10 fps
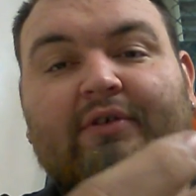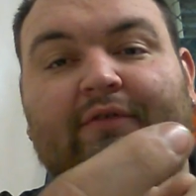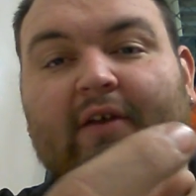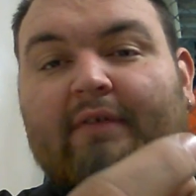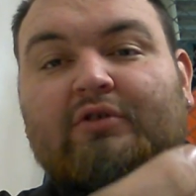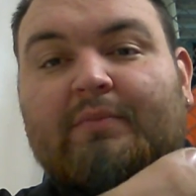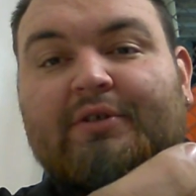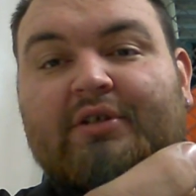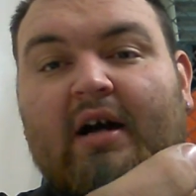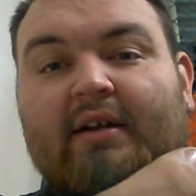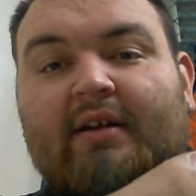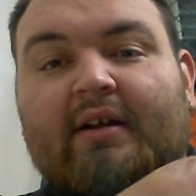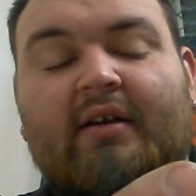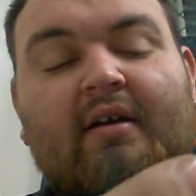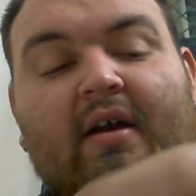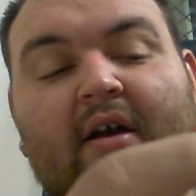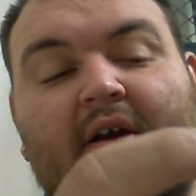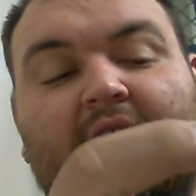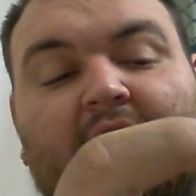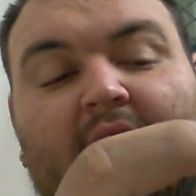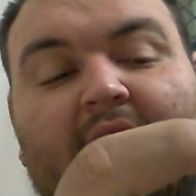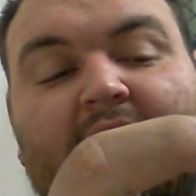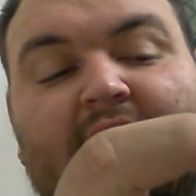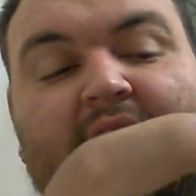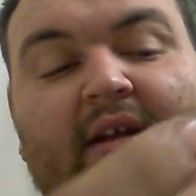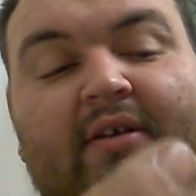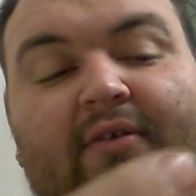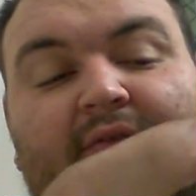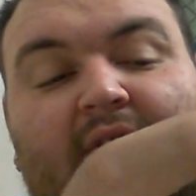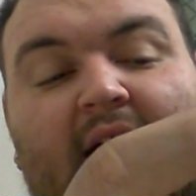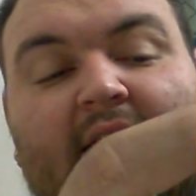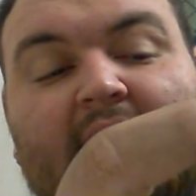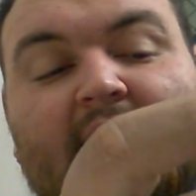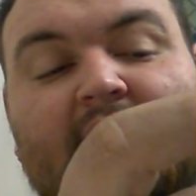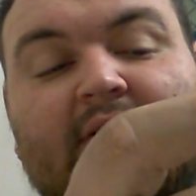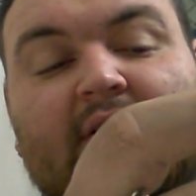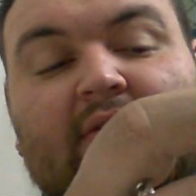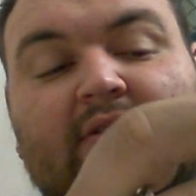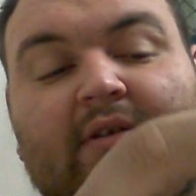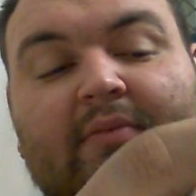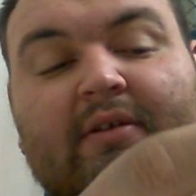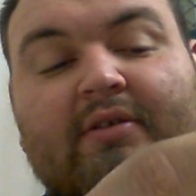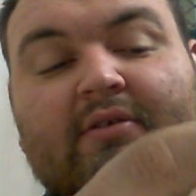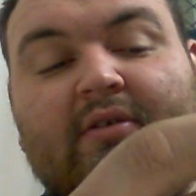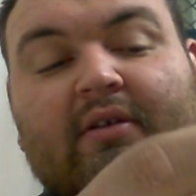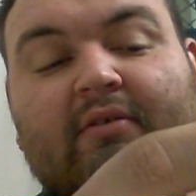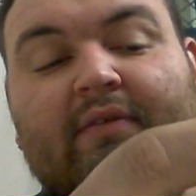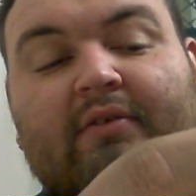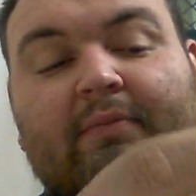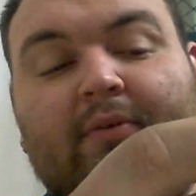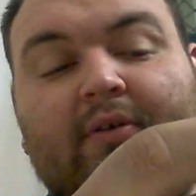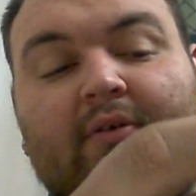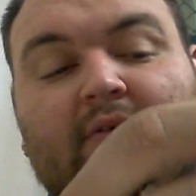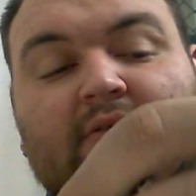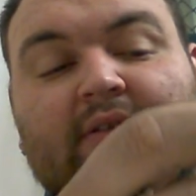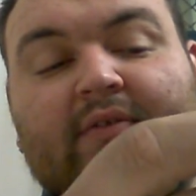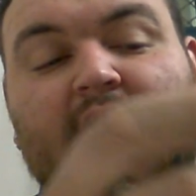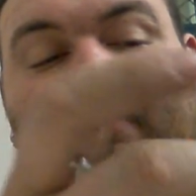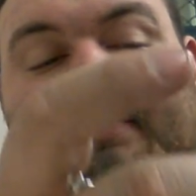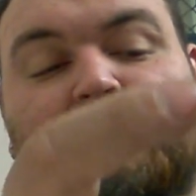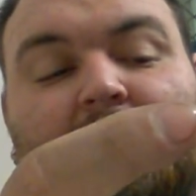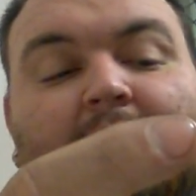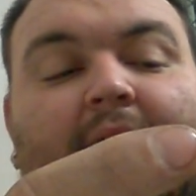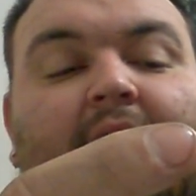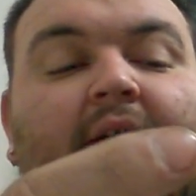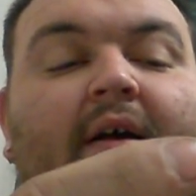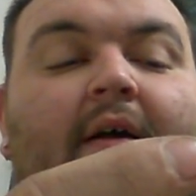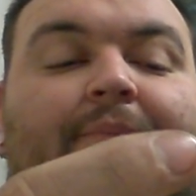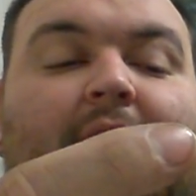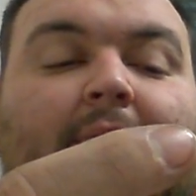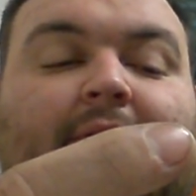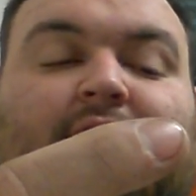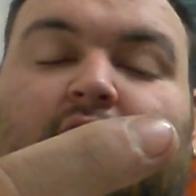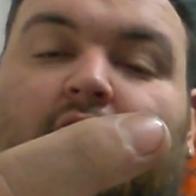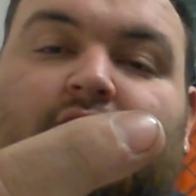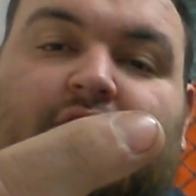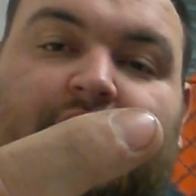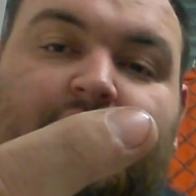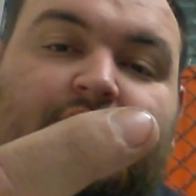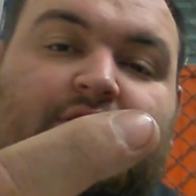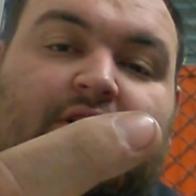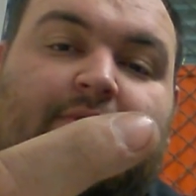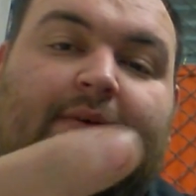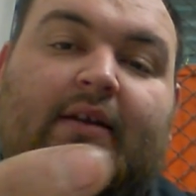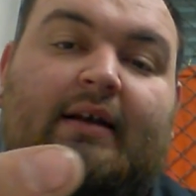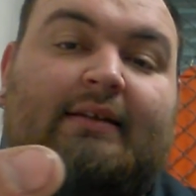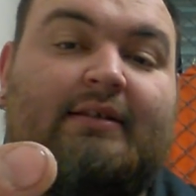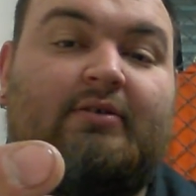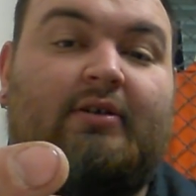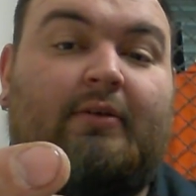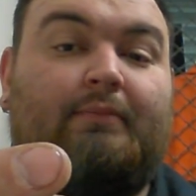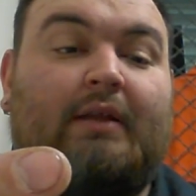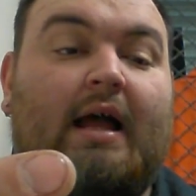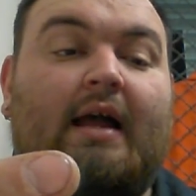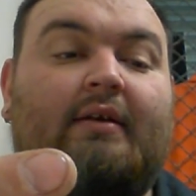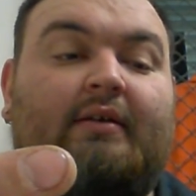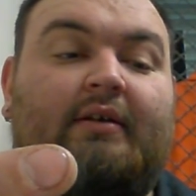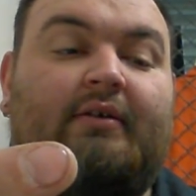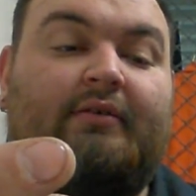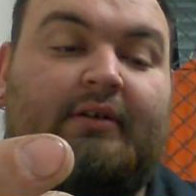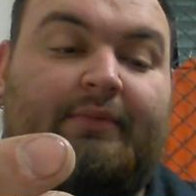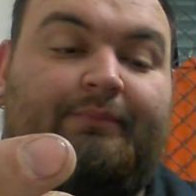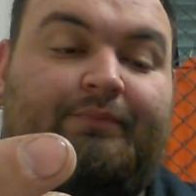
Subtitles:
to. If you have too much cotton in there, go ahead and just take you a flathead, you know, or something. And just, you know, lift up on your coils, lifting them up a little bit. If your coils are used a good bit, like these are, they're black. You know, they're